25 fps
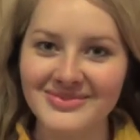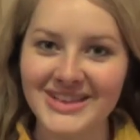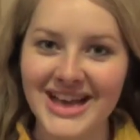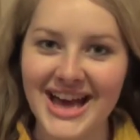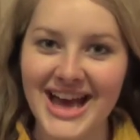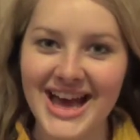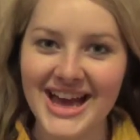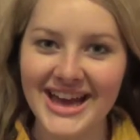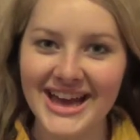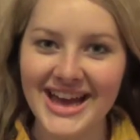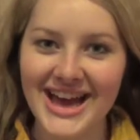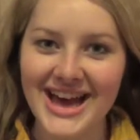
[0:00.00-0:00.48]

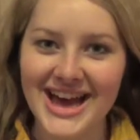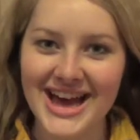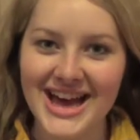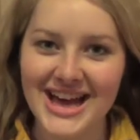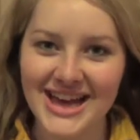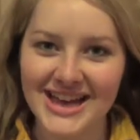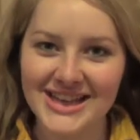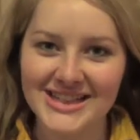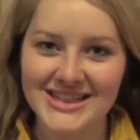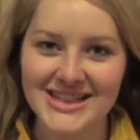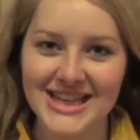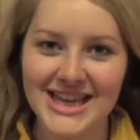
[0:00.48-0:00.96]
Hi
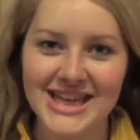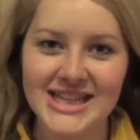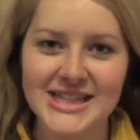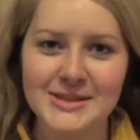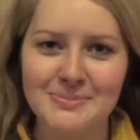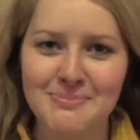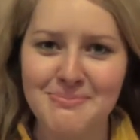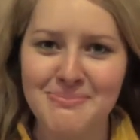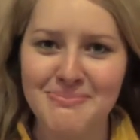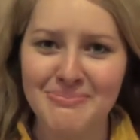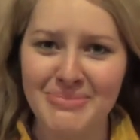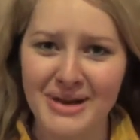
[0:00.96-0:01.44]
guys,
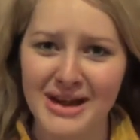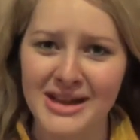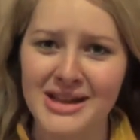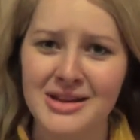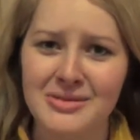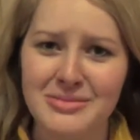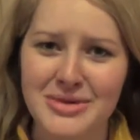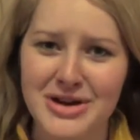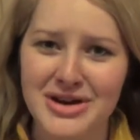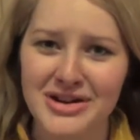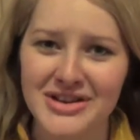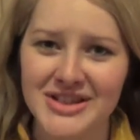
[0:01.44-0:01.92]
it's
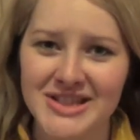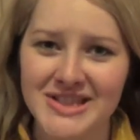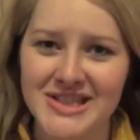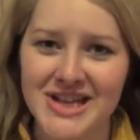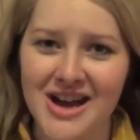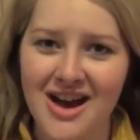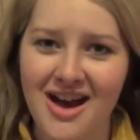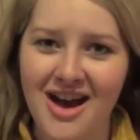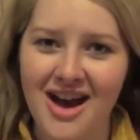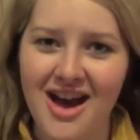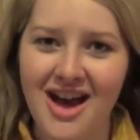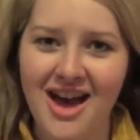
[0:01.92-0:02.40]
BellaBox
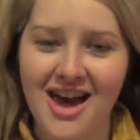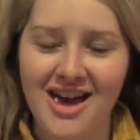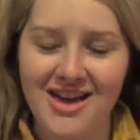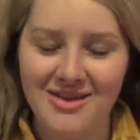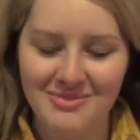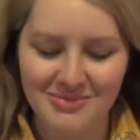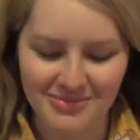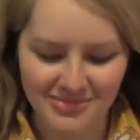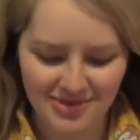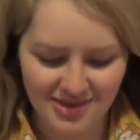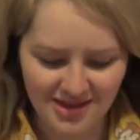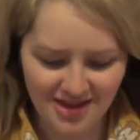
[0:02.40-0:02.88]

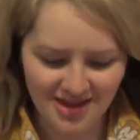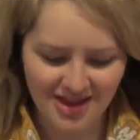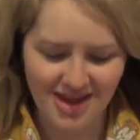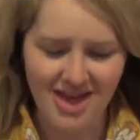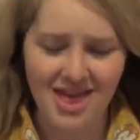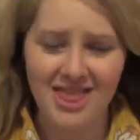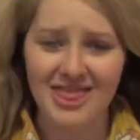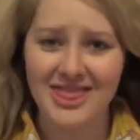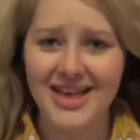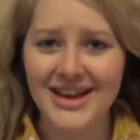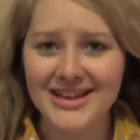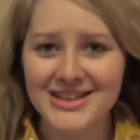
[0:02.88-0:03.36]
time.
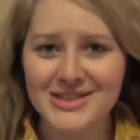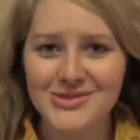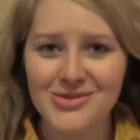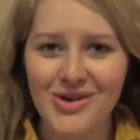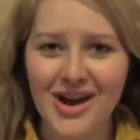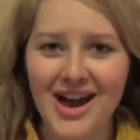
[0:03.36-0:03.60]
That's